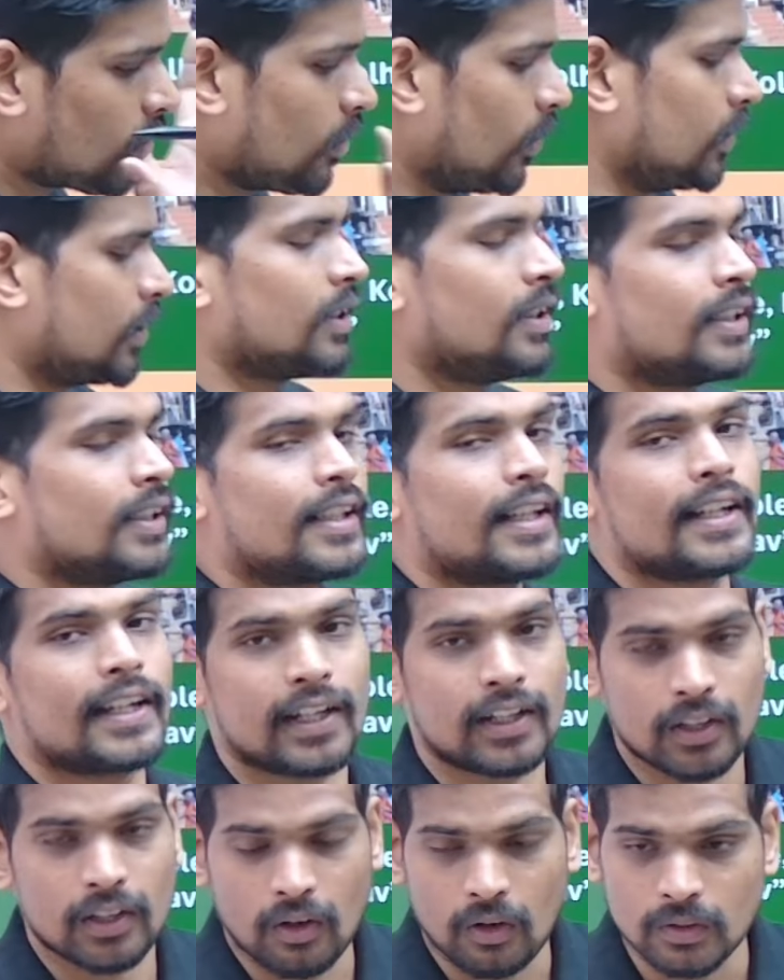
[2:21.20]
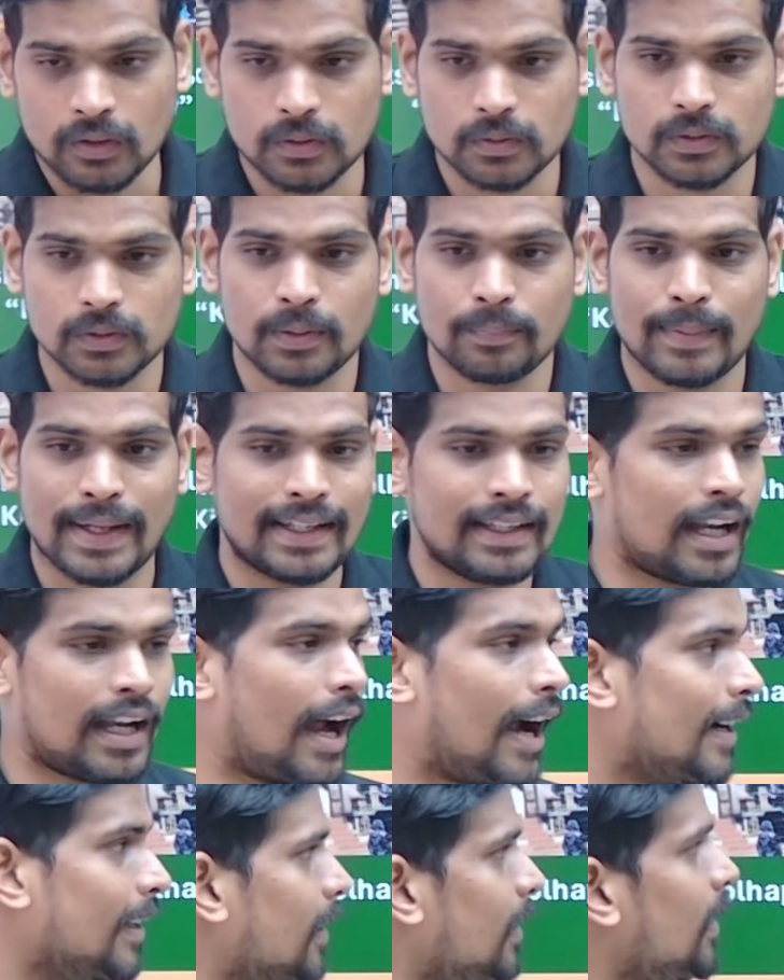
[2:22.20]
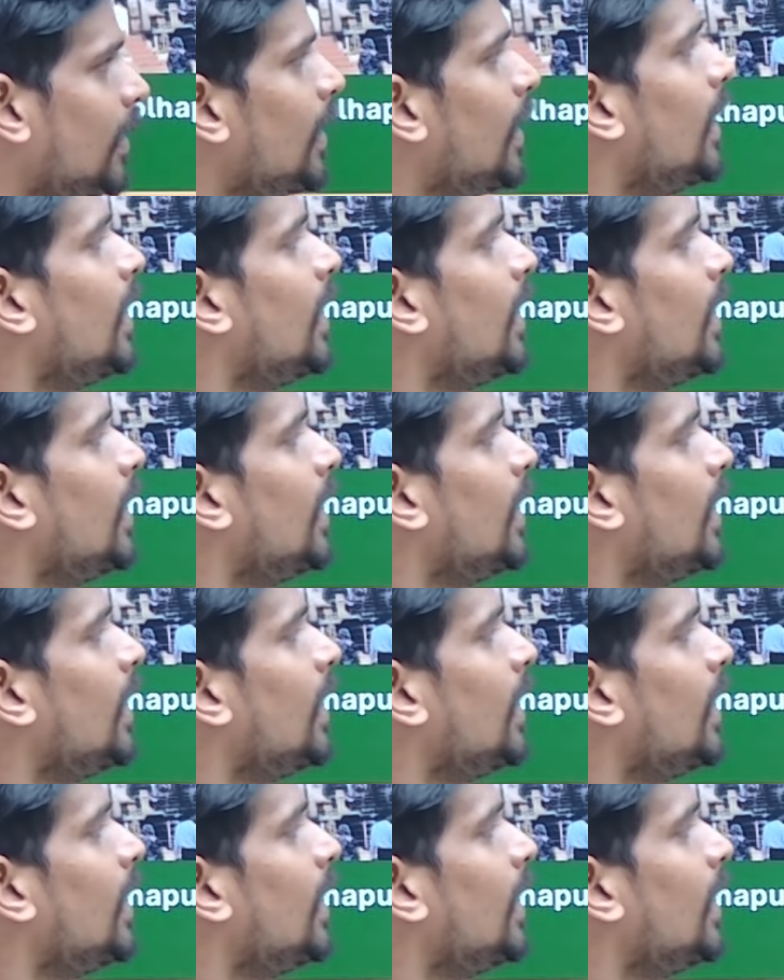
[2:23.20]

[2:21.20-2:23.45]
concentrating onto the main idol.